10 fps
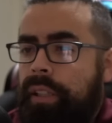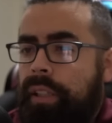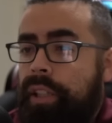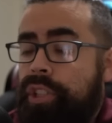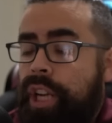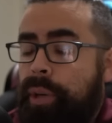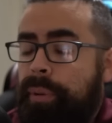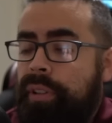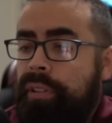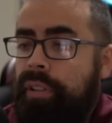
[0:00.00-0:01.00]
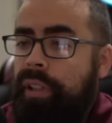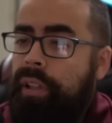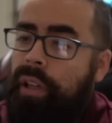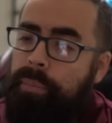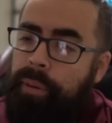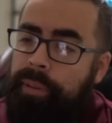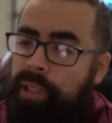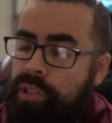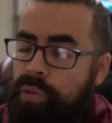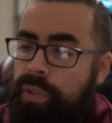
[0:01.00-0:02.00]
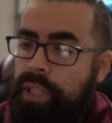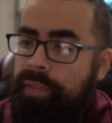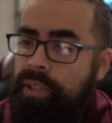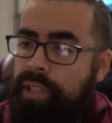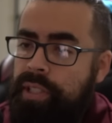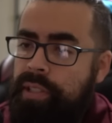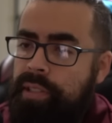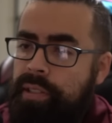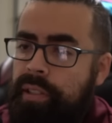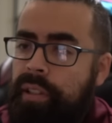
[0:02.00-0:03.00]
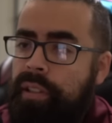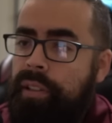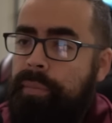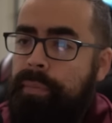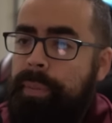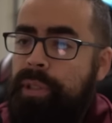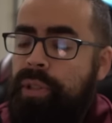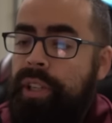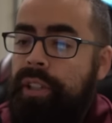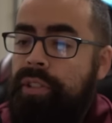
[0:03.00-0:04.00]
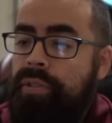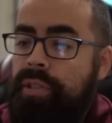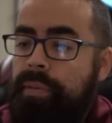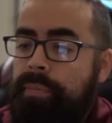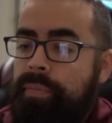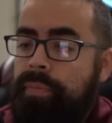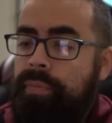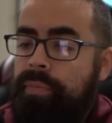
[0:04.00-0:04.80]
Shadow Ball, and I'm probably going to switch after this, maybe try to do some.